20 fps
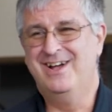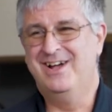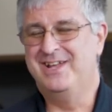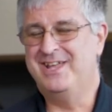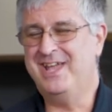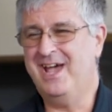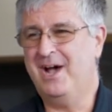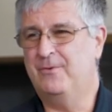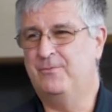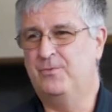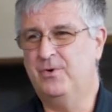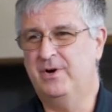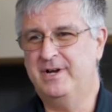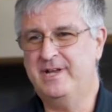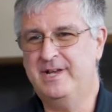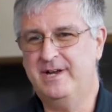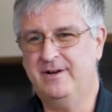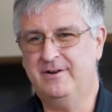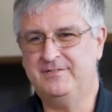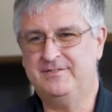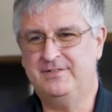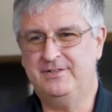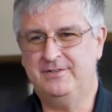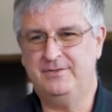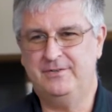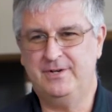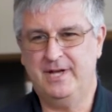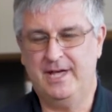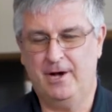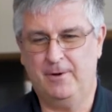Yeah, yeah we're here
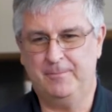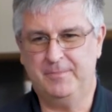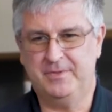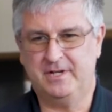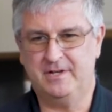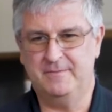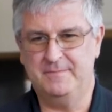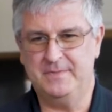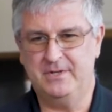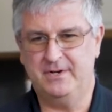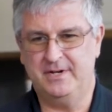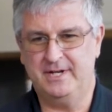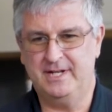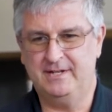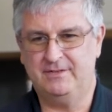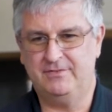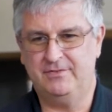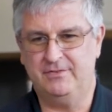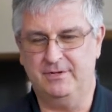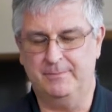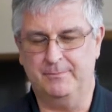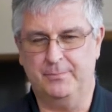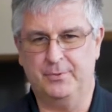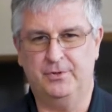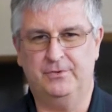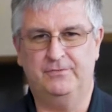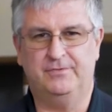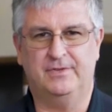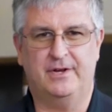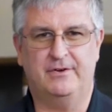to help the community to
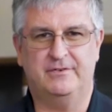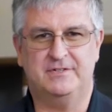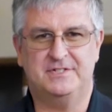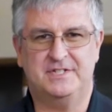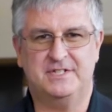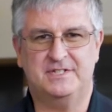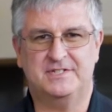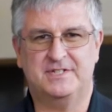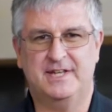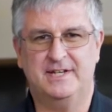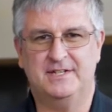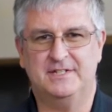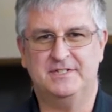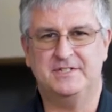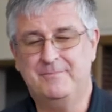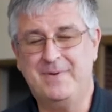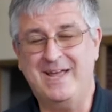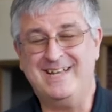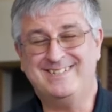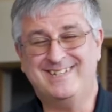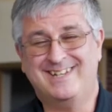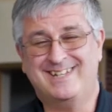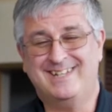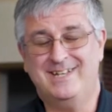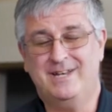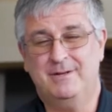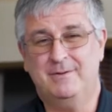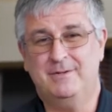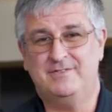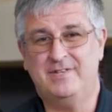improve literacy skills. Basically,
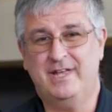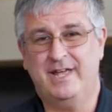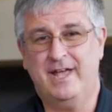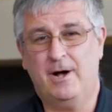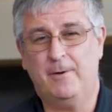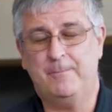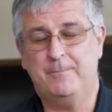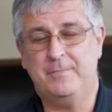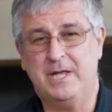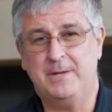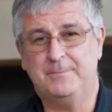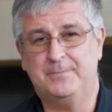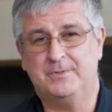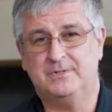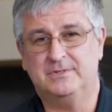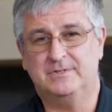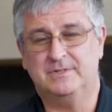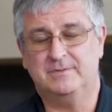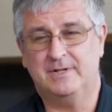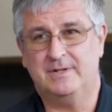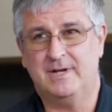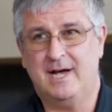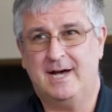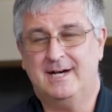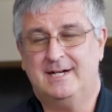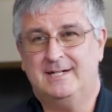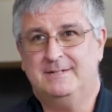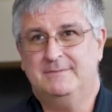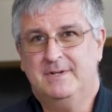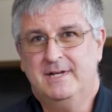basically to, to help people
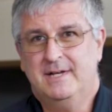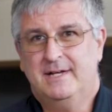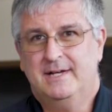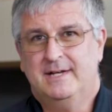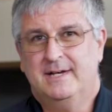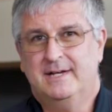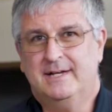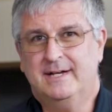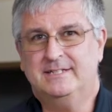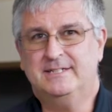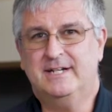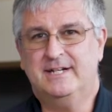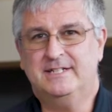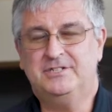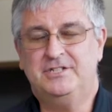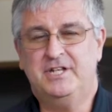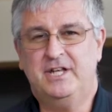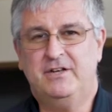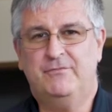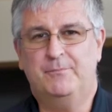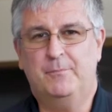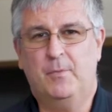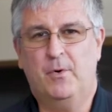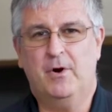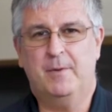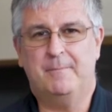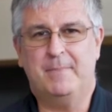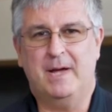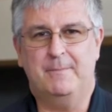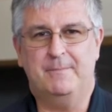uh, achieve
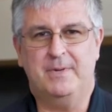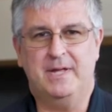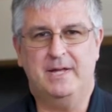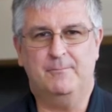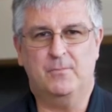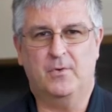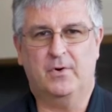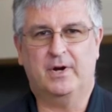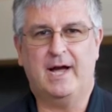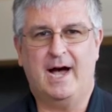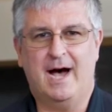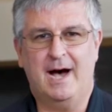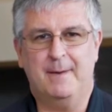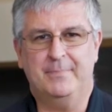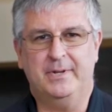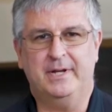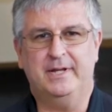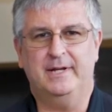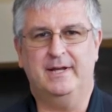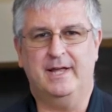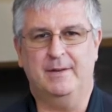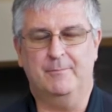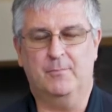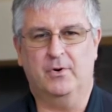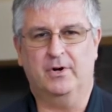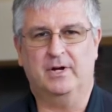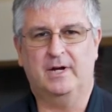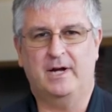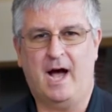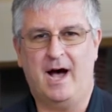more by being more competent and
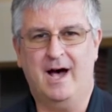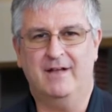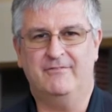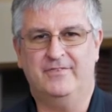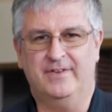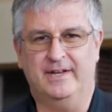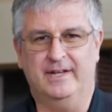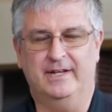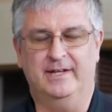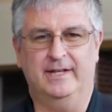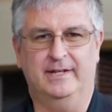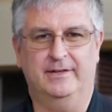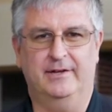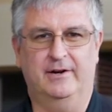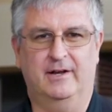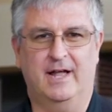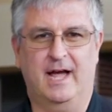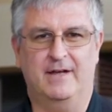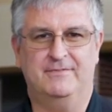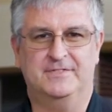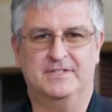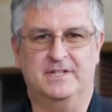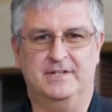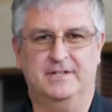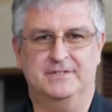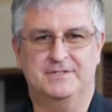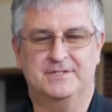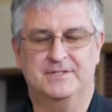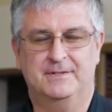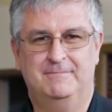more confident in their life
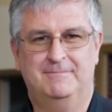skills.